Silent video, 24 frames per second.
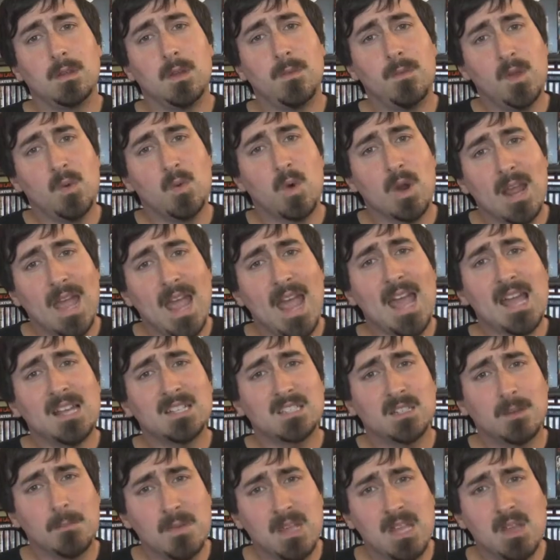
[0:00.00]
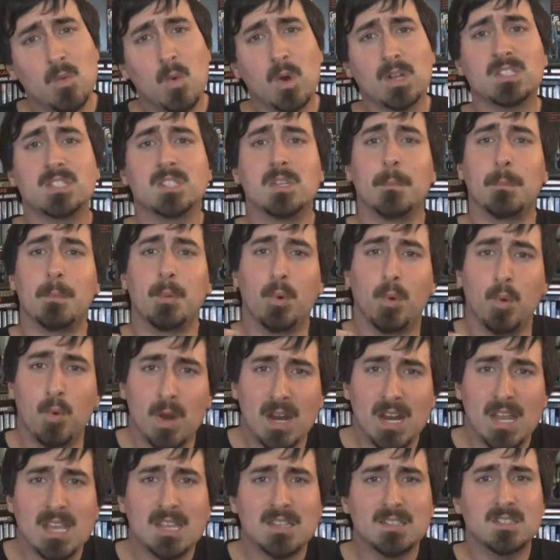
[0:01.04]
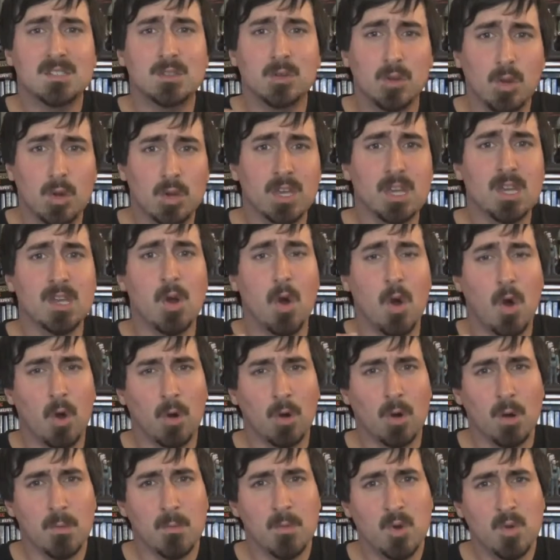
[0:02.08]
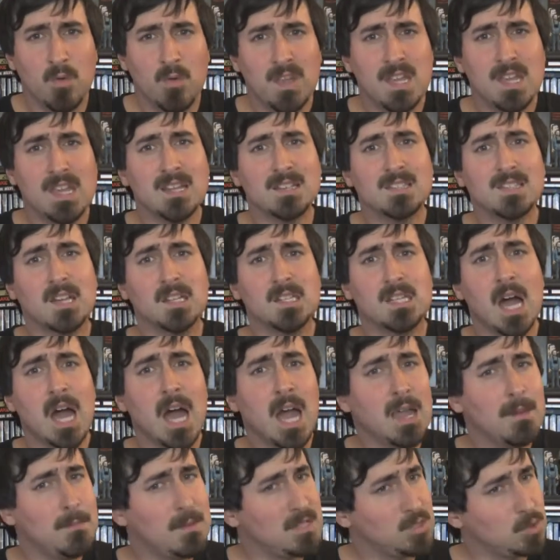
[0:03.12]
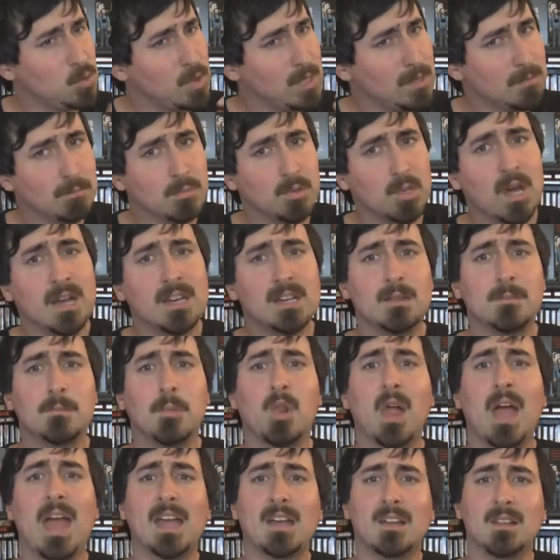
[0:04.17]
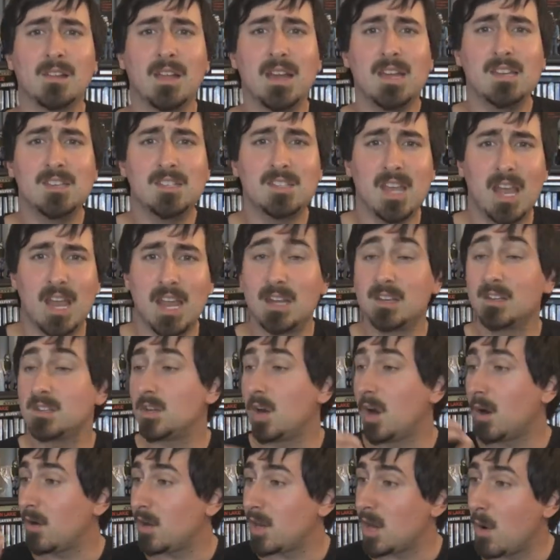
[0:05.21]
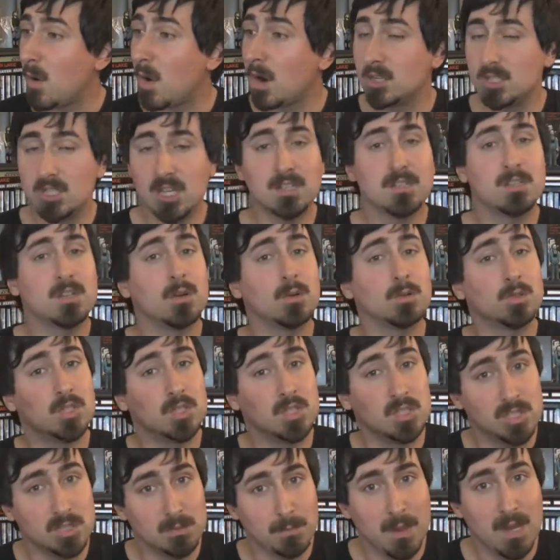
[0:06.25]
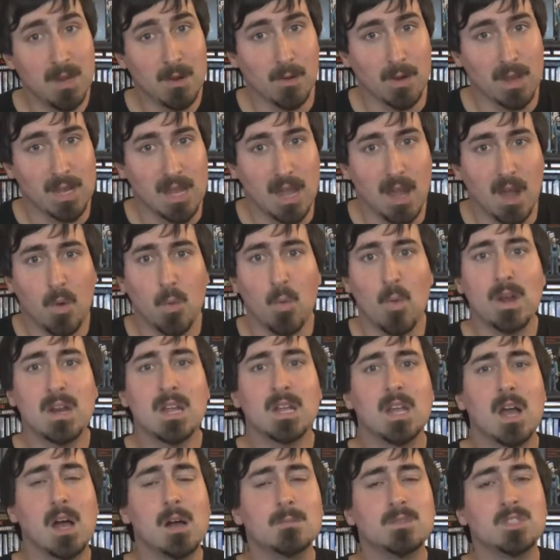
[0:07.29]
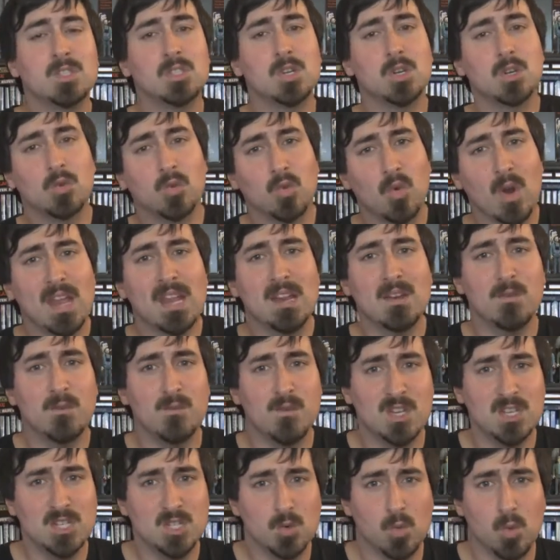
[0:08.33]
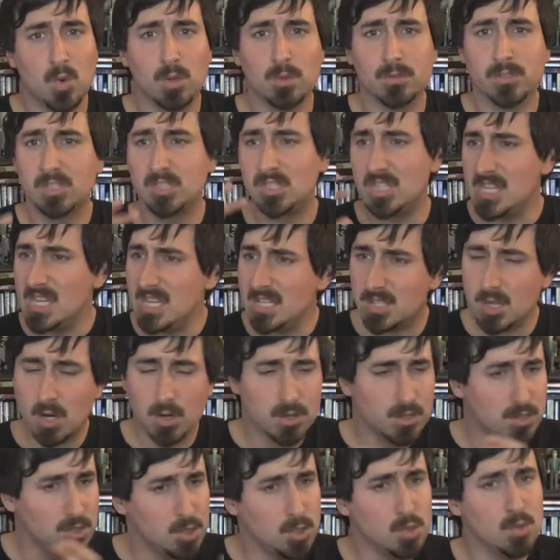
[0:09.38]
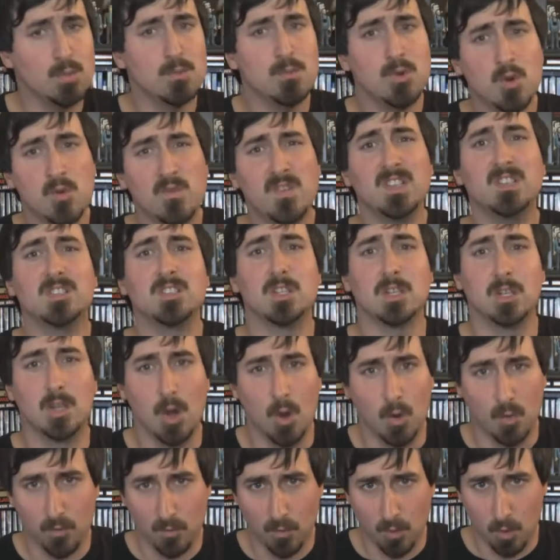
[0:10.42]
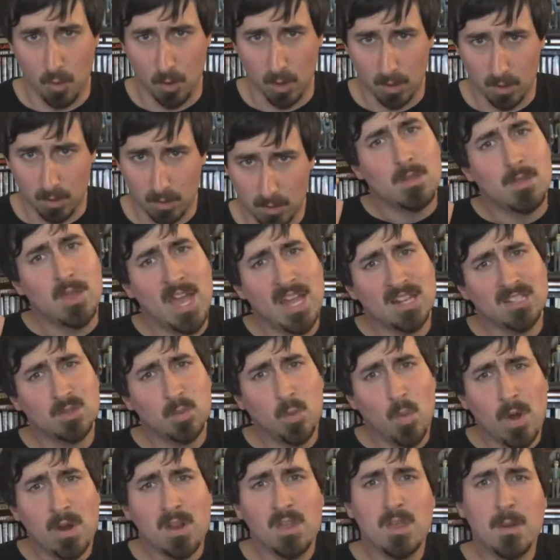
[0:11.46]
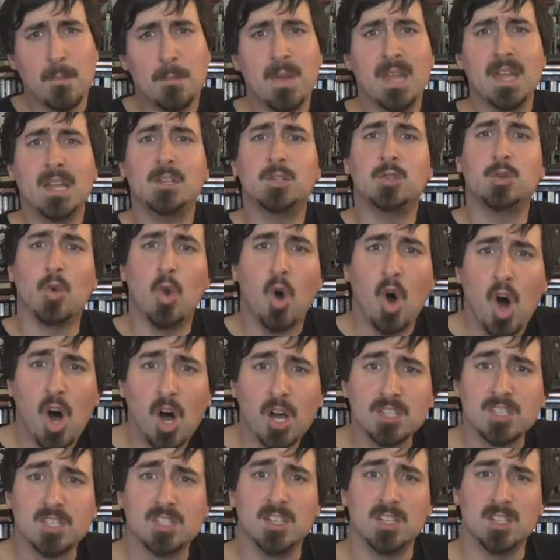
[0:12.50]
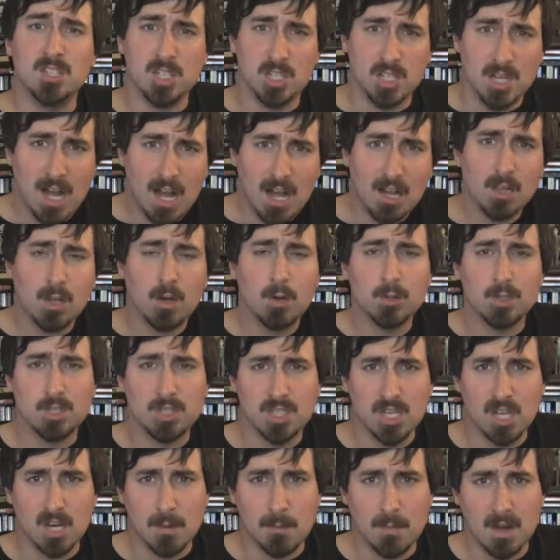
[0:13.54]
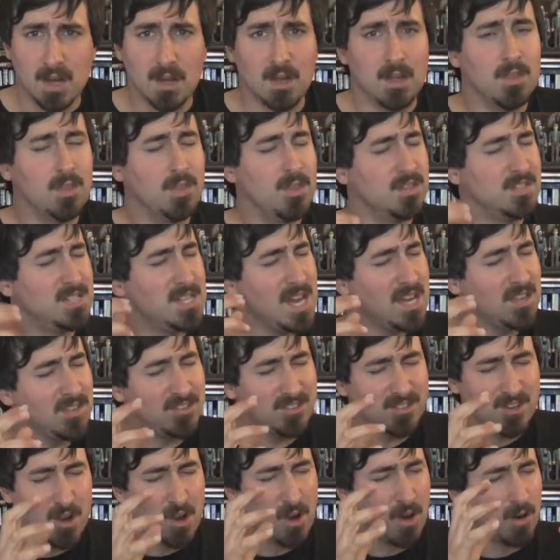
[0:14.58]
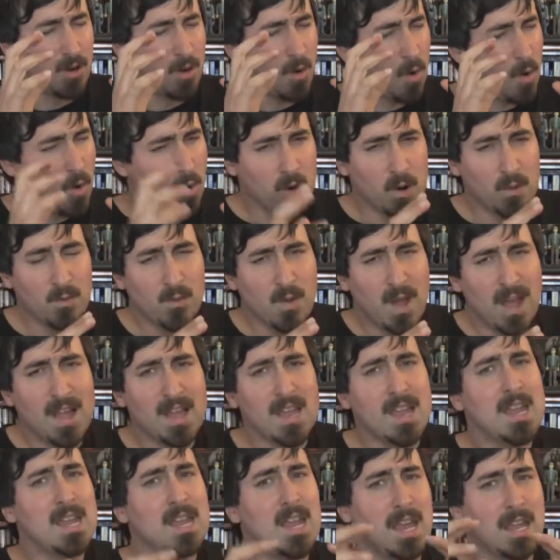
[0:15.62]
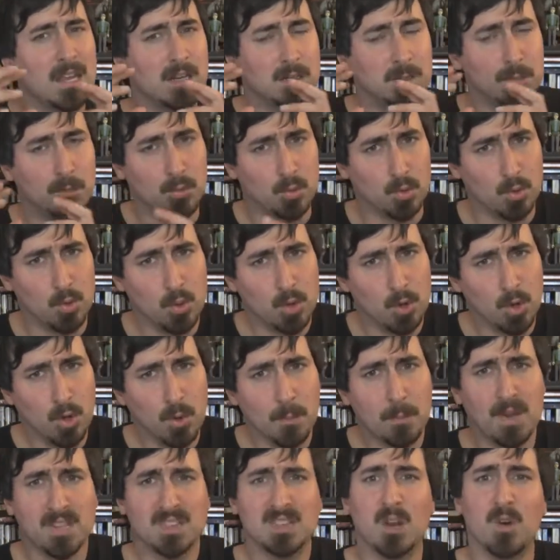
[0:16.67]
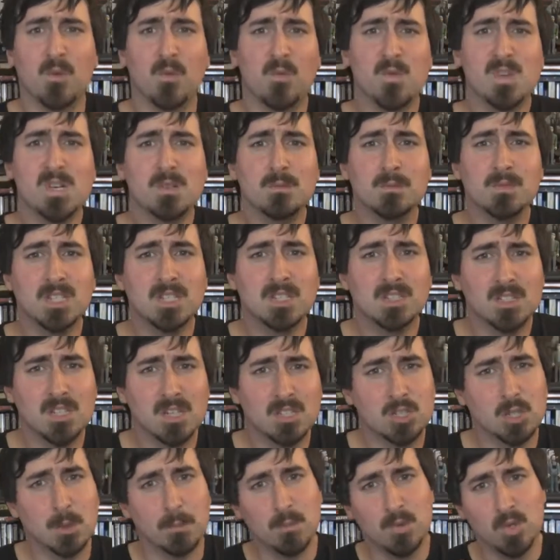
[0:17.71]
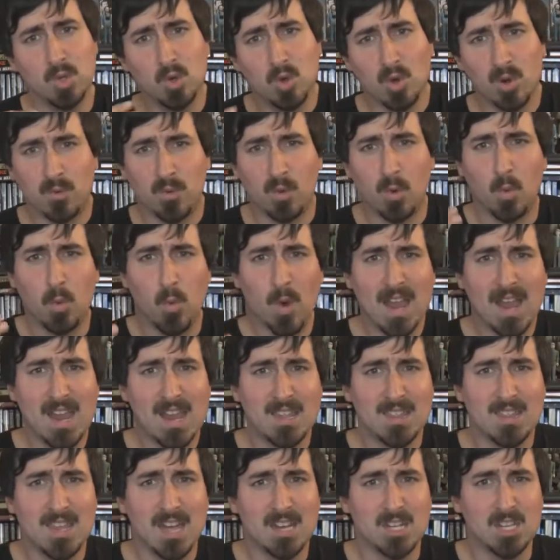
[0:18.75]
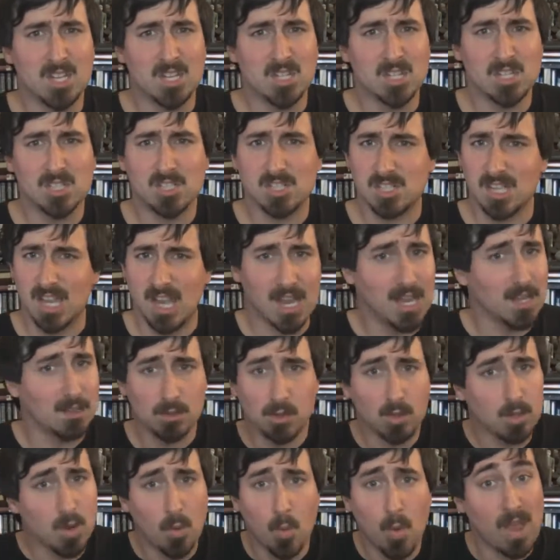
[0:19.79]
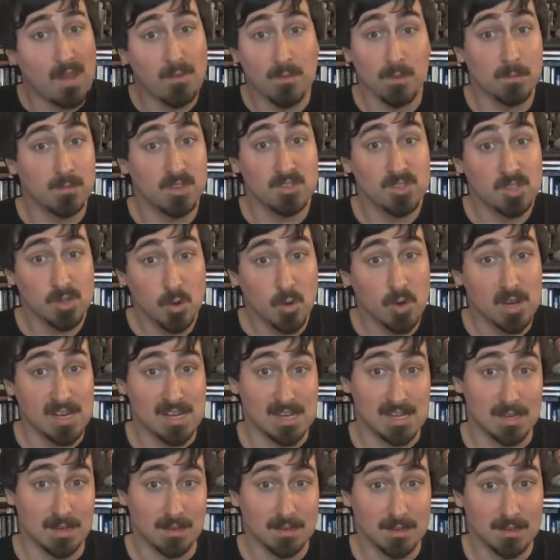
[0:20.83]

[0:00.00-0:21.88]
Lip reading: If you were to ask me what's the prettiest looking horror movie, it's a tie between Blood and Black Lace and Dario Argento's Suspiria. When it comes to great visuals, these are the two movies to go for. That's one of the big draws to Giallo cinema. The deaths are horrifying and brutal, but they're filmed in such a beautiful way that you just can't look away from the screen.